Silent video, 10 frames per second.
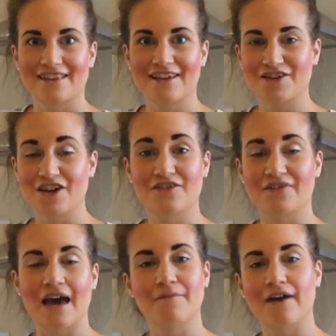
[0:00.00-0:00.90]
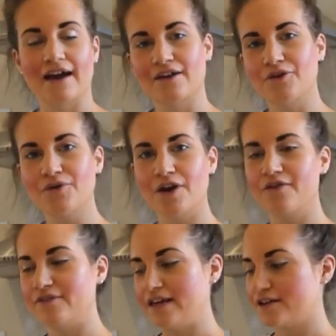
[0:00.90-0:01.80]
Slight change of camera angle.
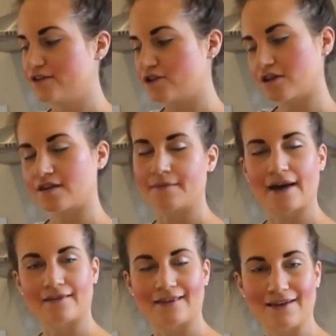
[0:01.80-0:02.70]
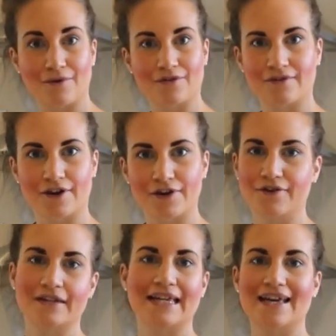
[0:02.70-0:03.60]
Hopefully you can just about see what's going
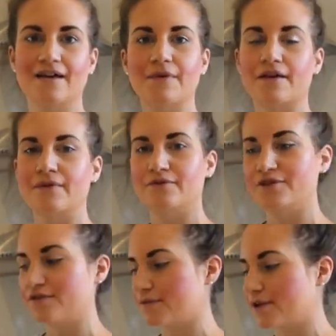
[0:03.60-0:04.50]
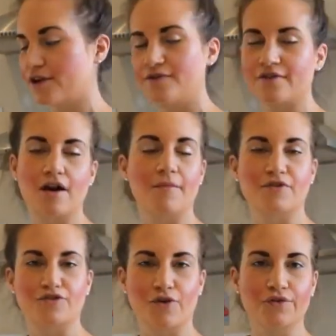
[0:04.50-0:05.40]
on here, but I will do some closer up
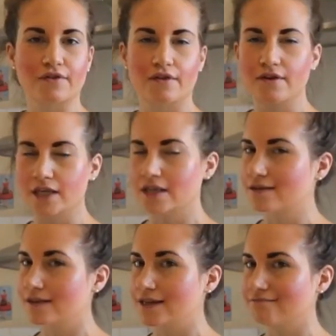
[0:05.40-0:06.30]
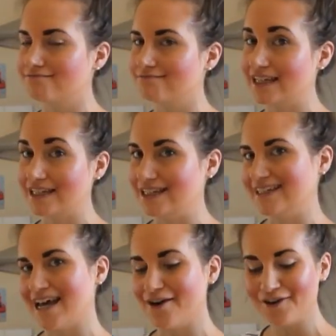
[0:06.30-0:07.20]
shots so you can see in
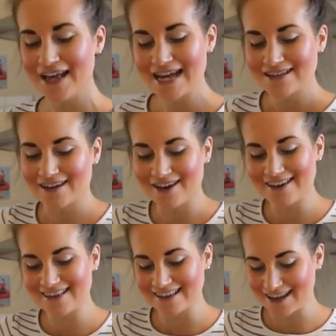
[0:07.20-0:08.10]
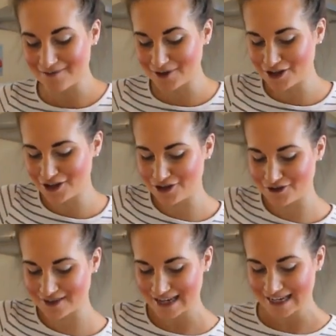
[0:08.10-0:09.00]
detail. The icing that I'm going to
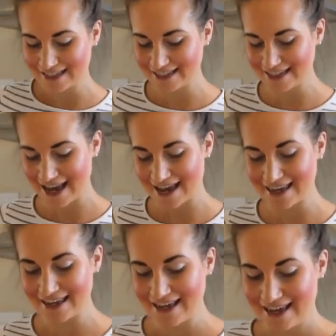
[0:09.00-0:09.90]
use today